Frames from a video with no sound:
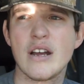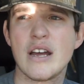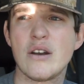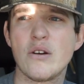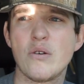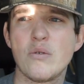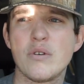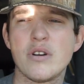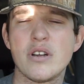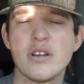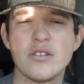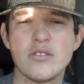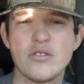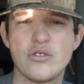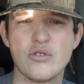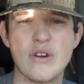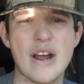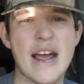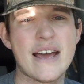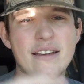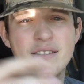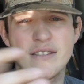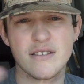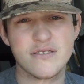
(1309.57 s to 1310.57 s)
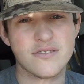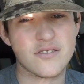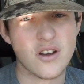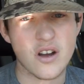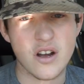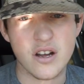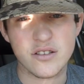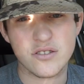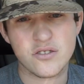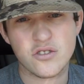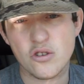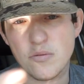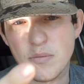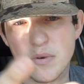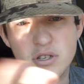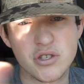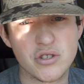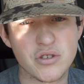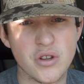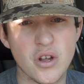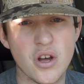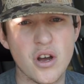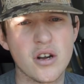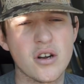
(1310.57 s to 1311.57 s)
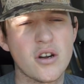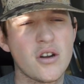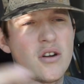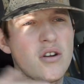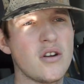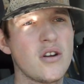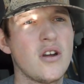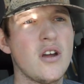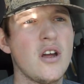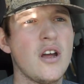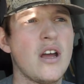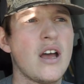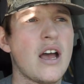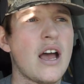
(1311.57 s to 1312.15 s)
I don't want to drag this on too much longer.